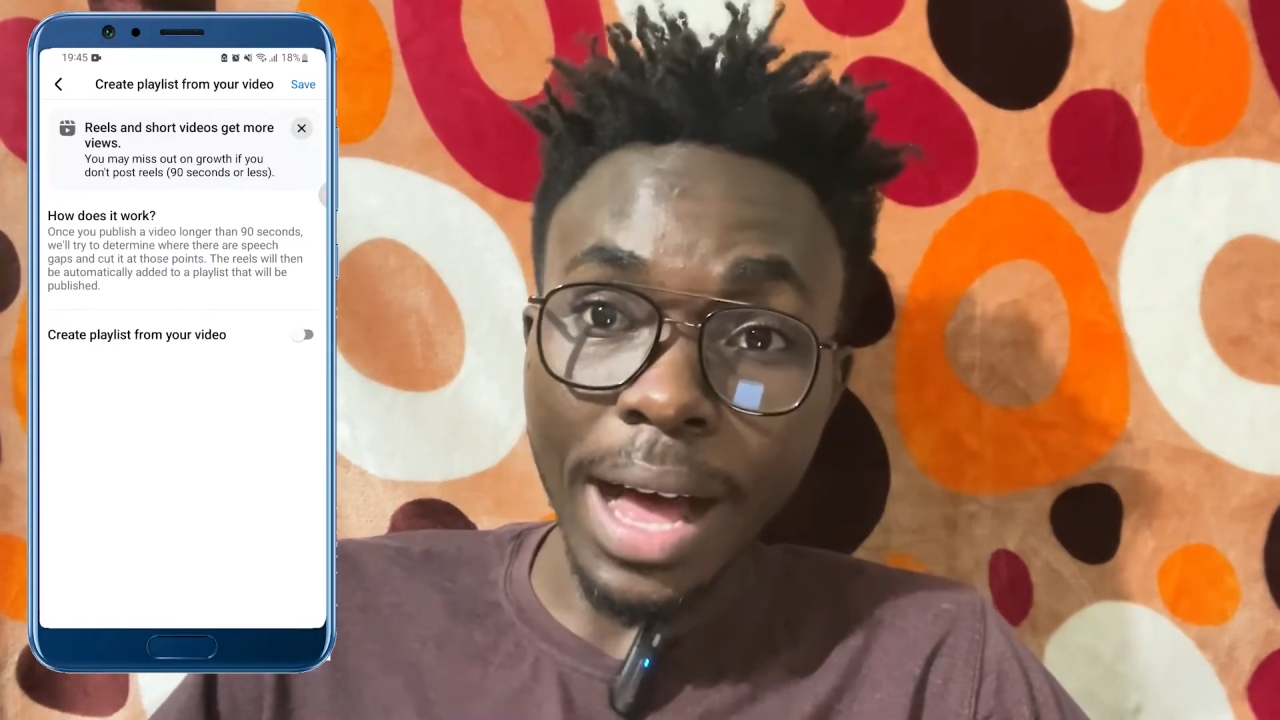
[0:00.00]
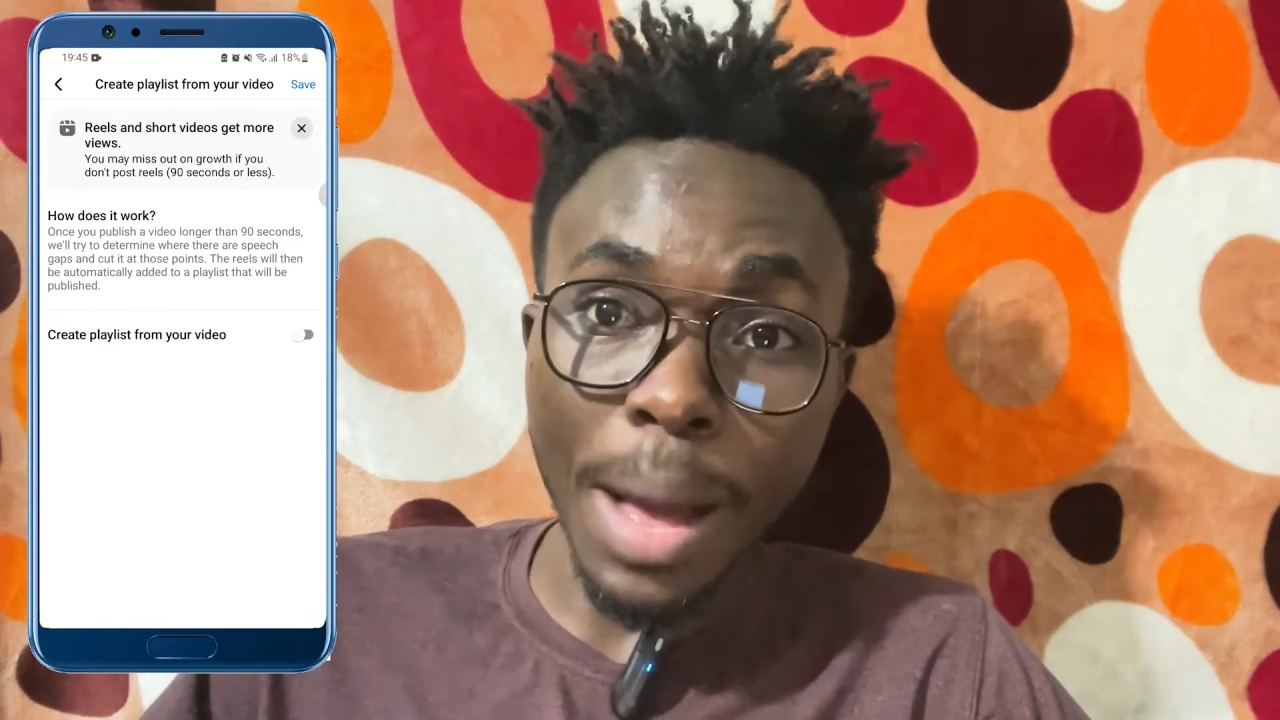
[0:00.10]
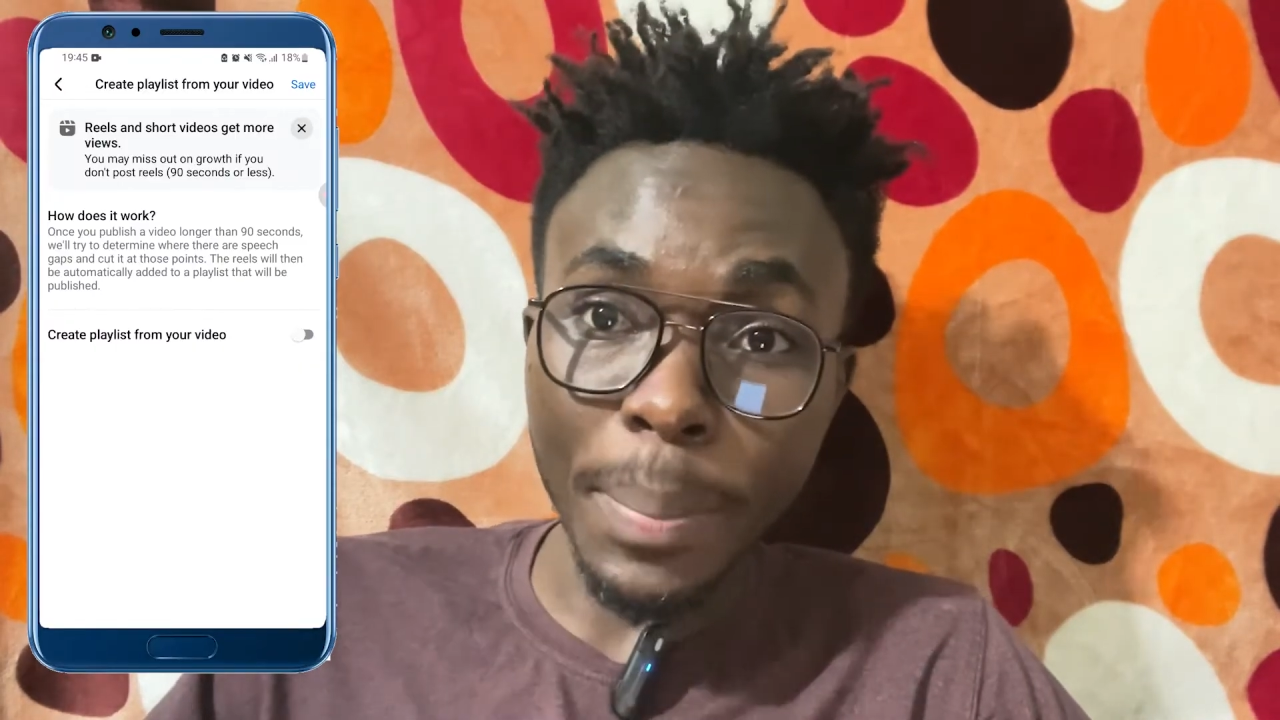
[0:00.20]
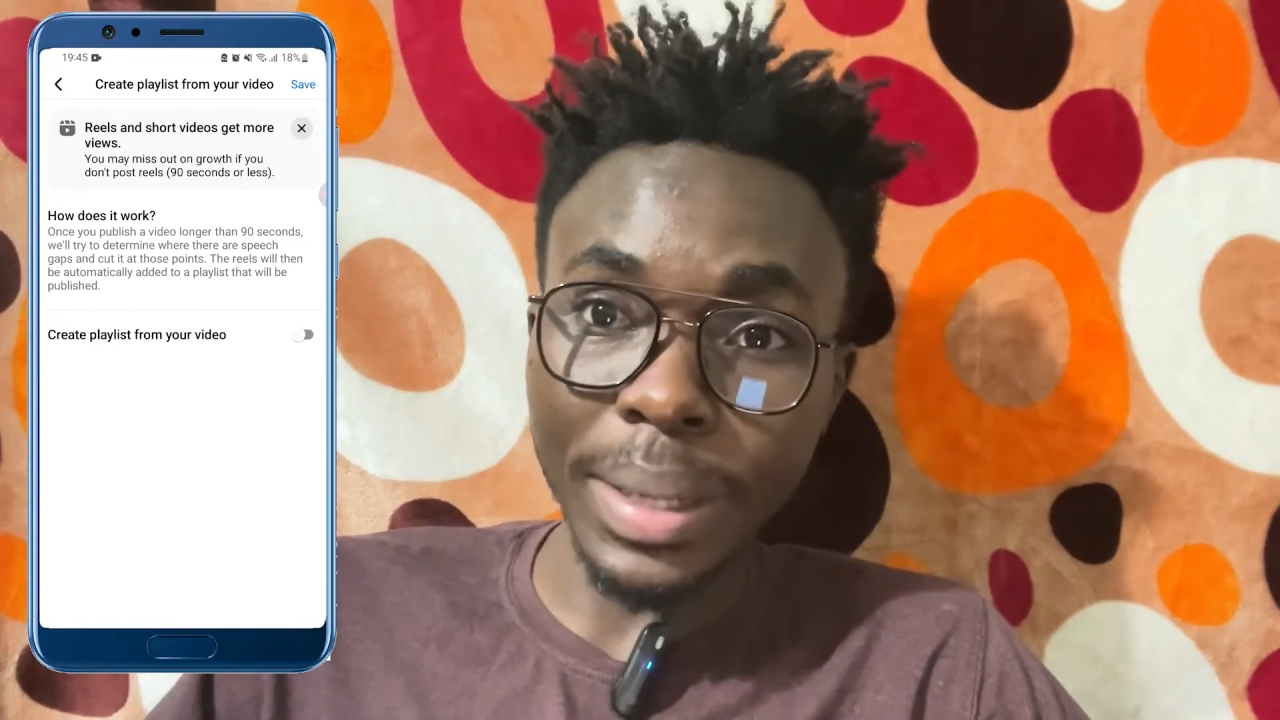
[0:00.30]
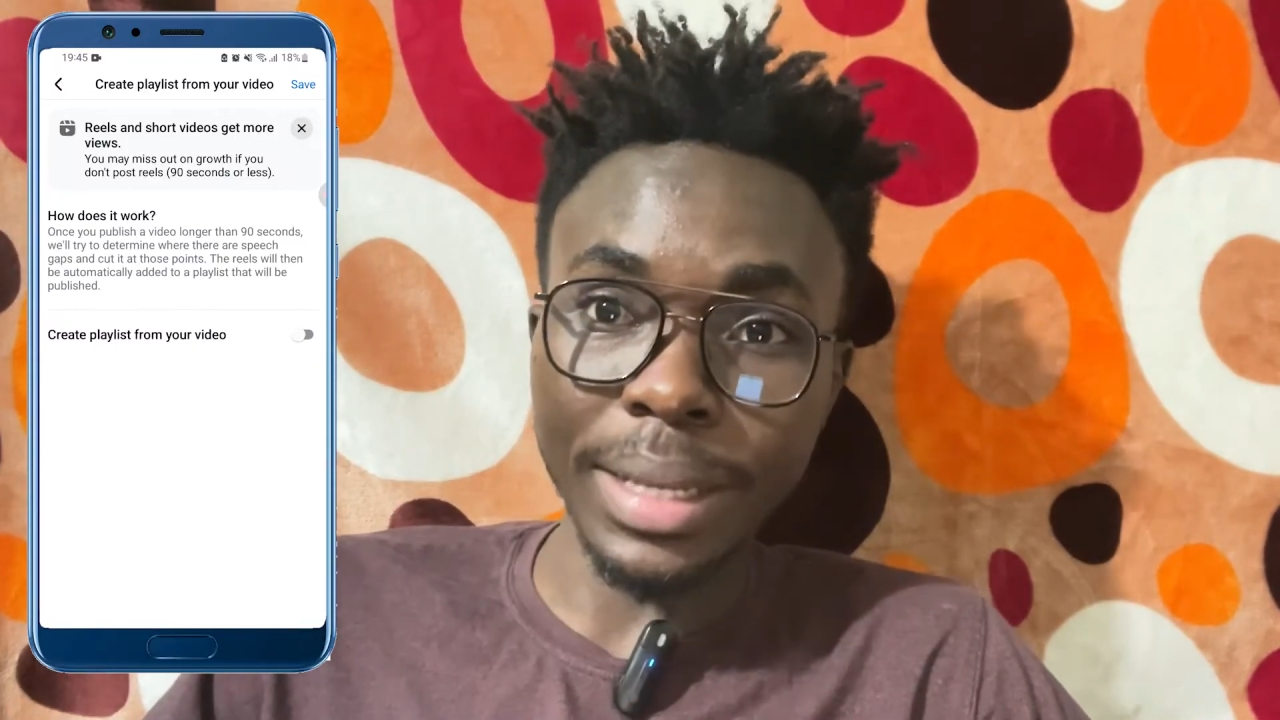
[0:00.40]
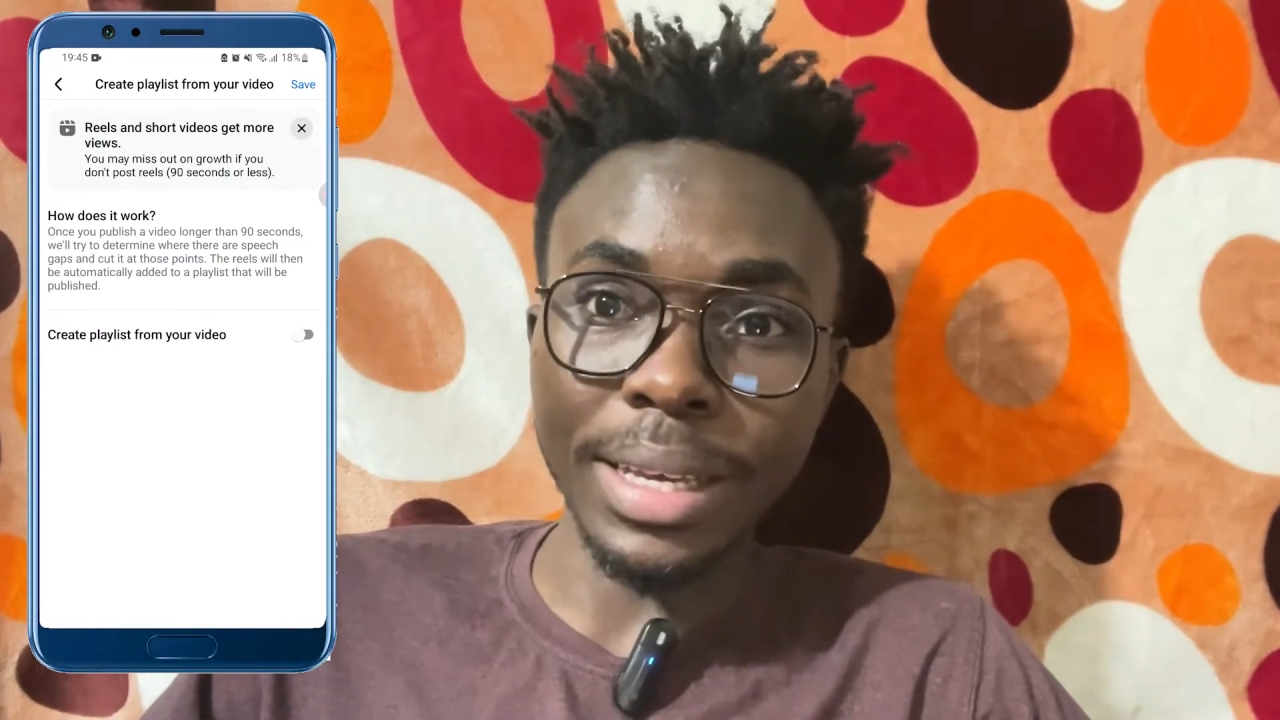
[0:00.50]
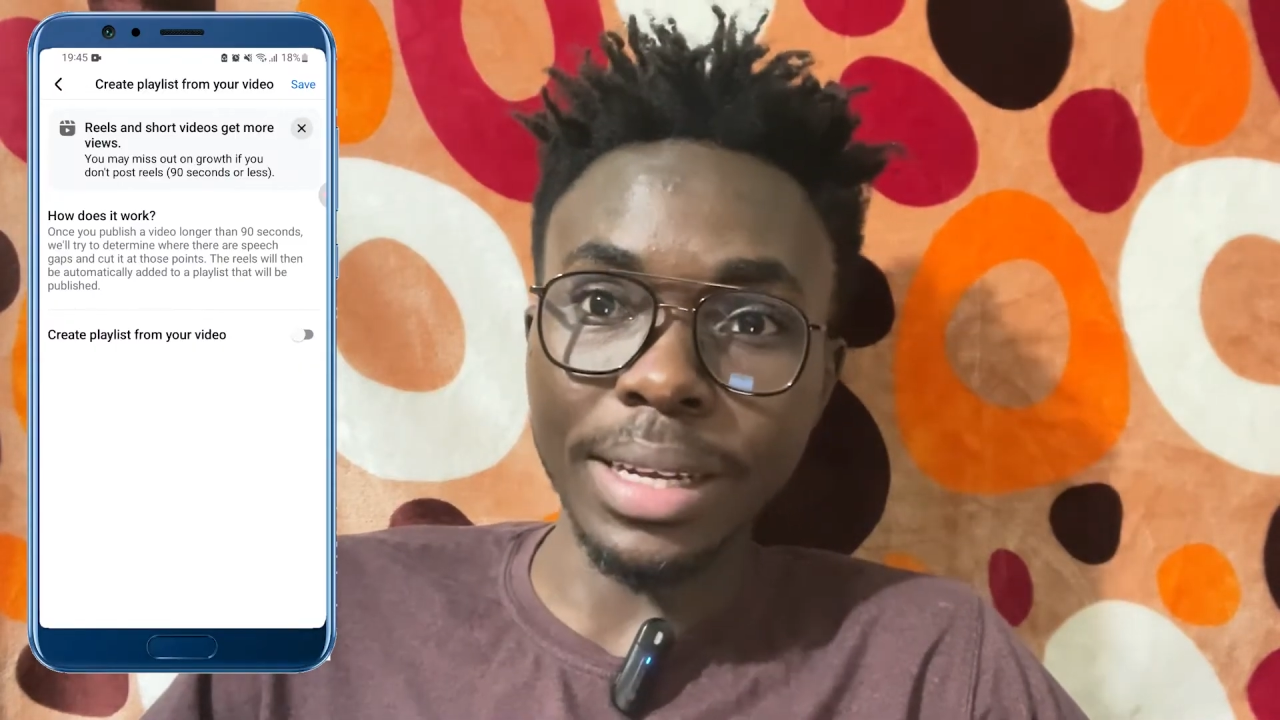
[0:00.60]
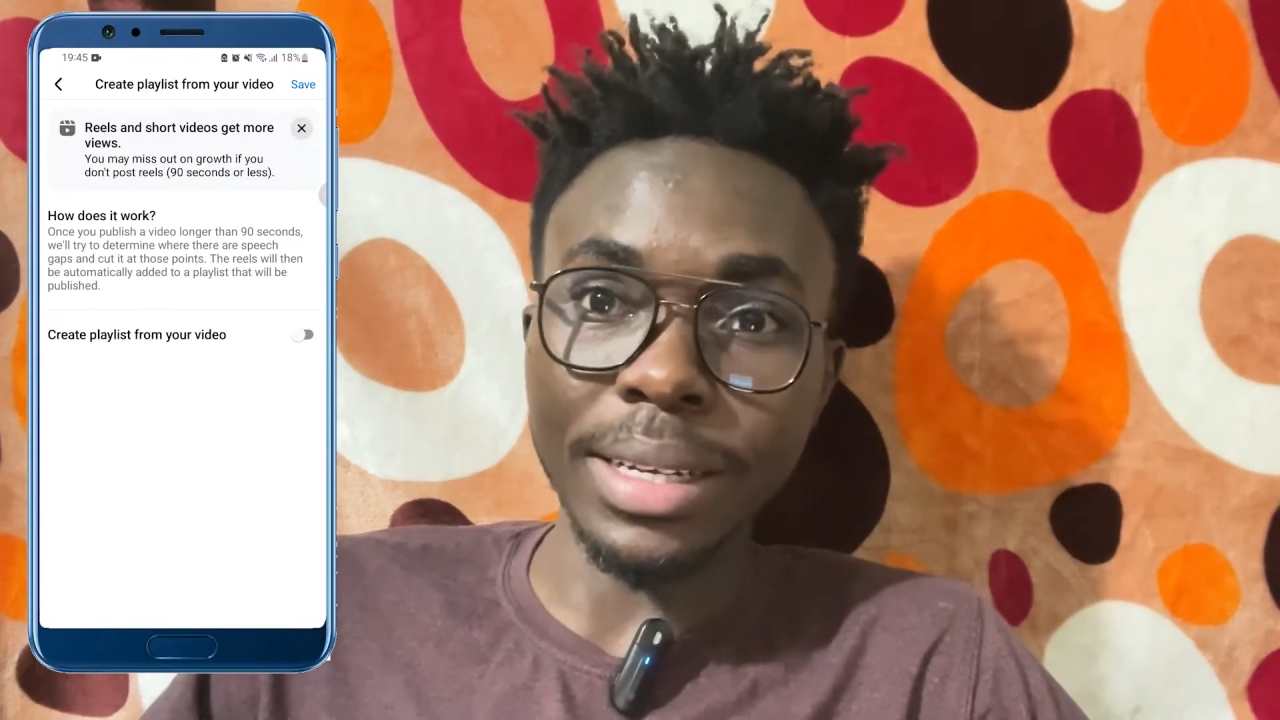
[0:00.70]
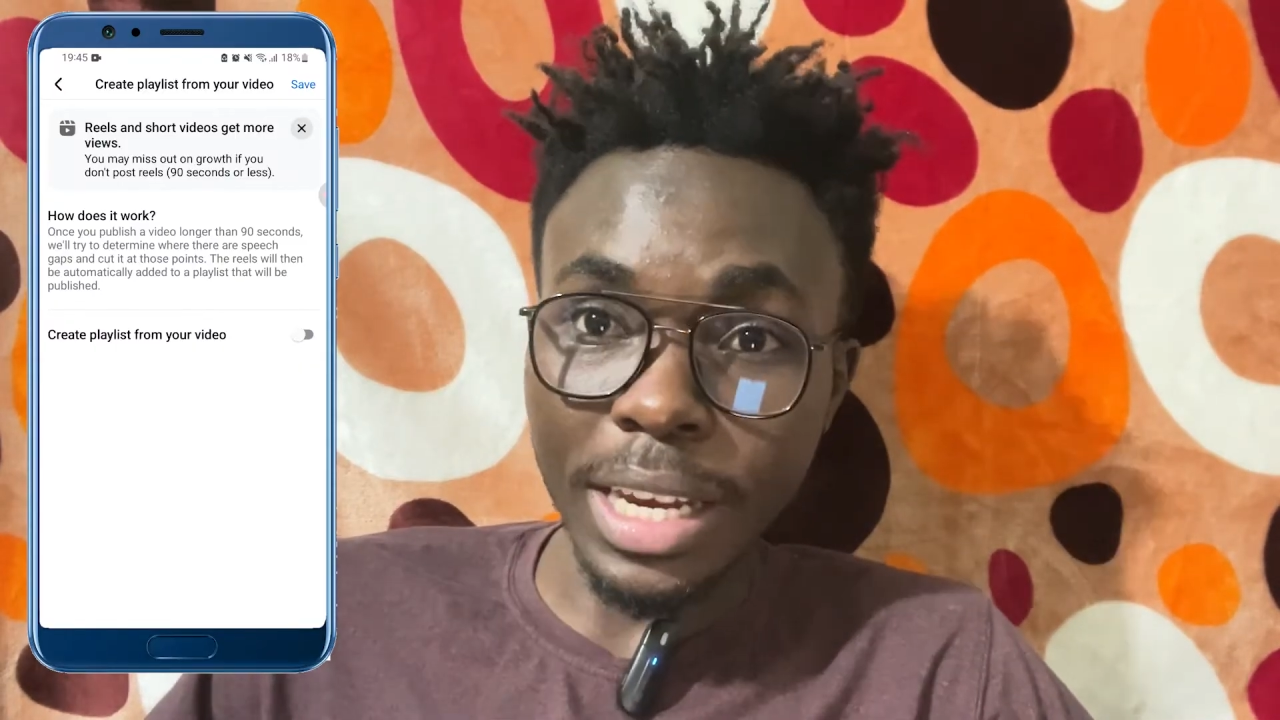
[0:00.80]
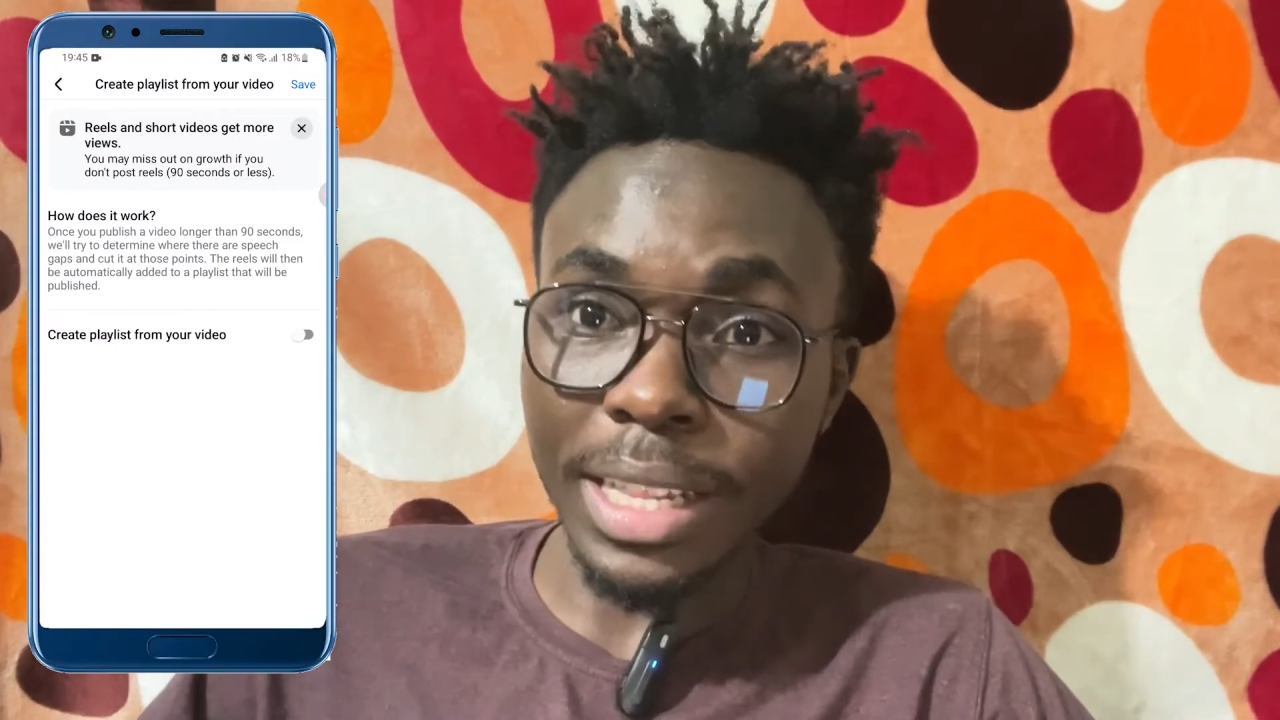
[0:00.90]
happen again.